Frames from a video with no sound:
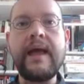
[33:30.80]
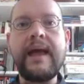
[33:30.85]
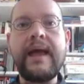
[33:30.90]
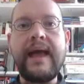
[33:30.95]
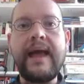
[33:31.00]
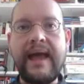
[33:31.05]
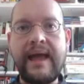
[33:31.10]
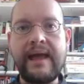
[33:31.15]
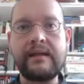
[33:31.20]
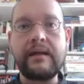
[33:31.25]

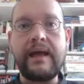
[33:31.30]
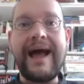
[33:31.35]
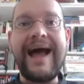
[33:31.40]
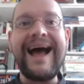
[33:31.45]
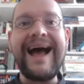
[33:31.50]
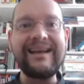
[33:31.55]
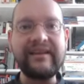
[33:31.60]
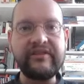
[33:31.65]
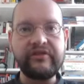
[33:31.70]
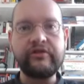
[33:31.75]
And
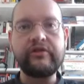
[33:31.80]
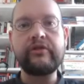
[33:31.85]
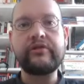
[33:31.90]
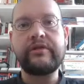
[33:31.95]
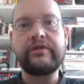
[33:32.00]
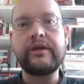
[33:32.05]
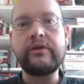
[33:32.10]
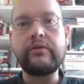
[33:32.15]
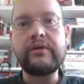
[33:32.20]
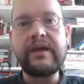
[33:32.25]
as
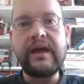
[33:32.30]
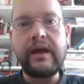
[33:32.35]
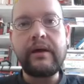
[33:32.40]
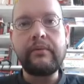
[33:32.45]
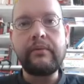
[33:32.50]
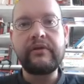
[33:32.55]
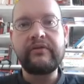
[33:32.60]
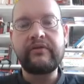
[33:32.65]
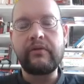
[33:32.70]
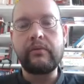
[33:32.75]
the UK
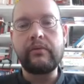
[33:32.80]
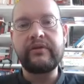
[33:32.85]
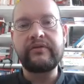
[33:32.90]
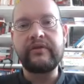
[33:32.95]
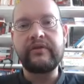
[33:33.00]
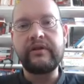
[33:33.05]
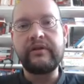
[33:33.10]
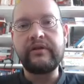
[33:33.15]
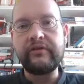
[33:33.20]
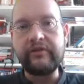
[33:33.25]
was
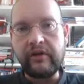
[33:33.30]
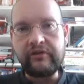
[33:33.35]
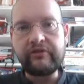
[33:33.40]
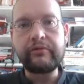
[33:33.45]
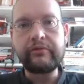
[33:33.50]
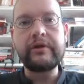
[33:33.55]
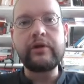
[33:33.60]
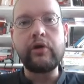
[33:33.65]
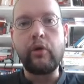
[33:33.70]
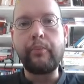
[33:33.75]
an
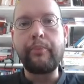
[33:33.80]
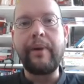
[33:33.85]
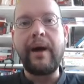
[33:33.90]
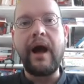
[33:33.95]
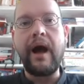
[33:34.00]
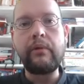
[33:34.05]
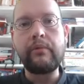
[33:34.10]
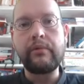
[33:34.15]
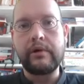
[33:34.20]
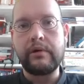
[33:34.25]
industrial
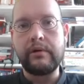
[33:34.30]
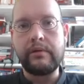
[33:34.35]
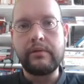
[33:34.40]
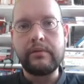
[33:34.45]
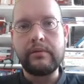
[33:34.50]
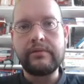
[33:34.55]
power,